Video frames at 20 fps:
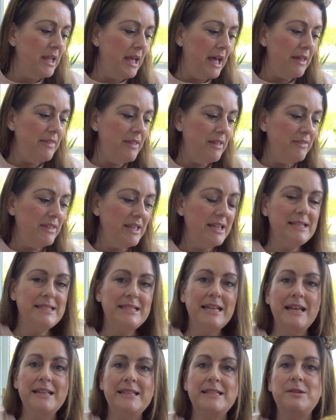And then these
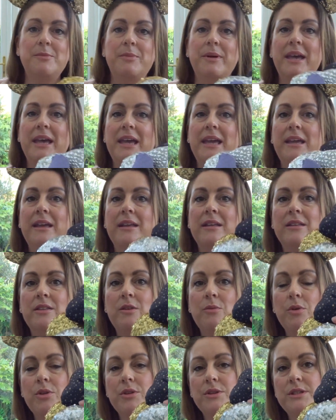tend to be,
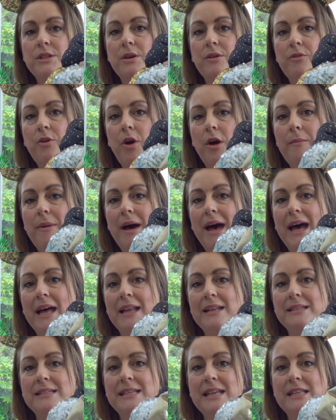the ones that I've got in my
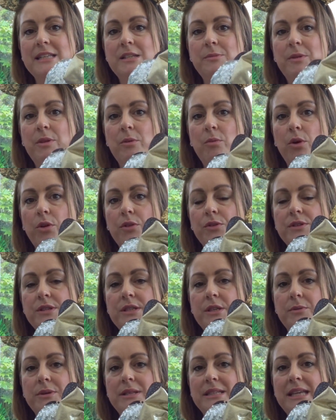hand tend to be the ones
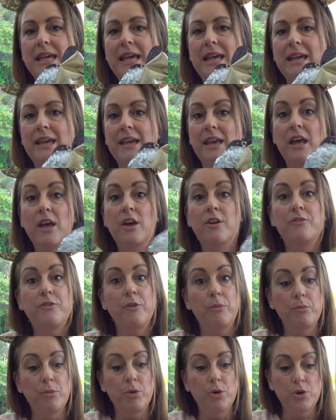that we take for
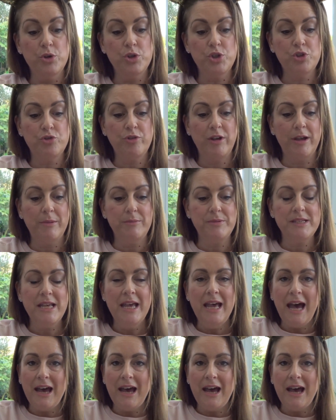most trips.